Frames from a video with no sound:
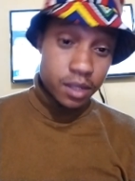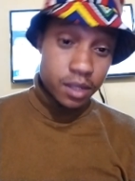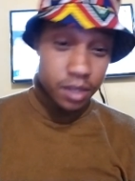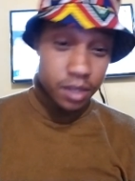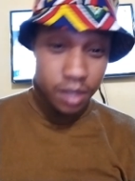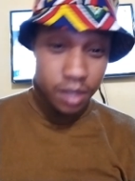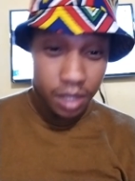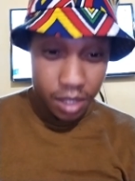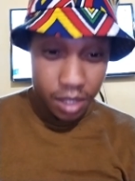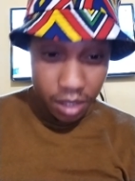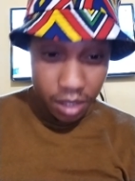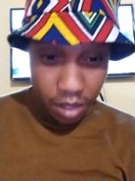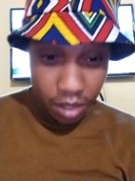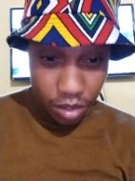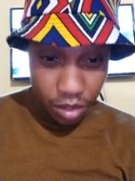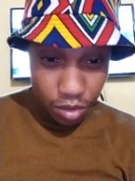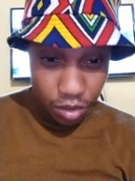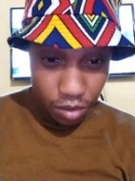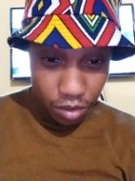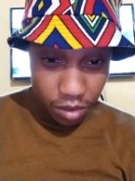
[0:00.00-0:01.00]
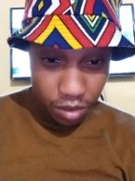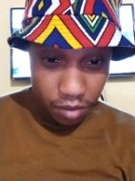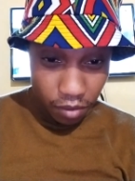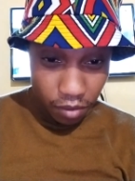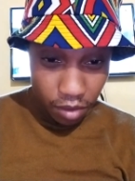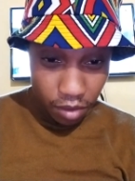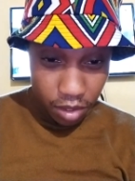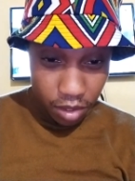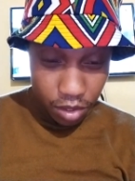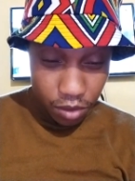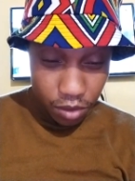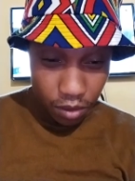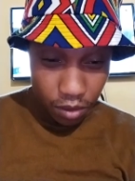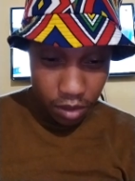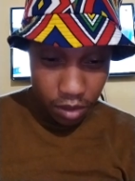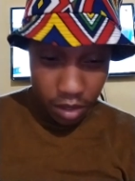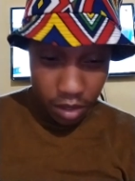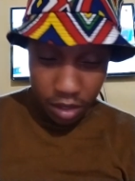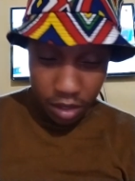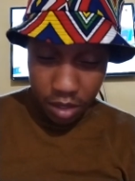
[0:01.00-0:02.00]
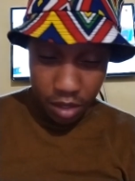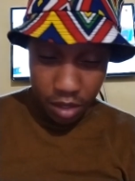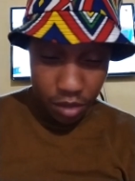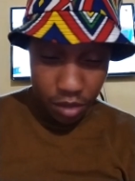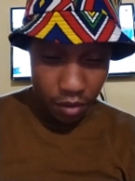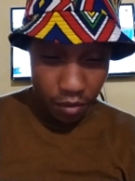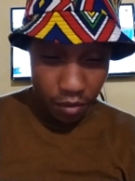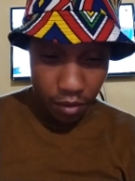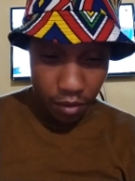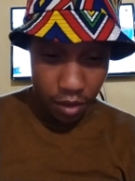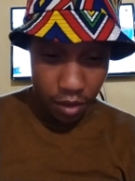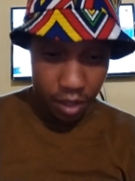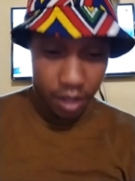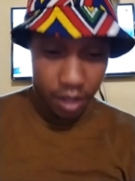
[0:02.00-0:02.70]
teaching the truth, for the truth shall set you free.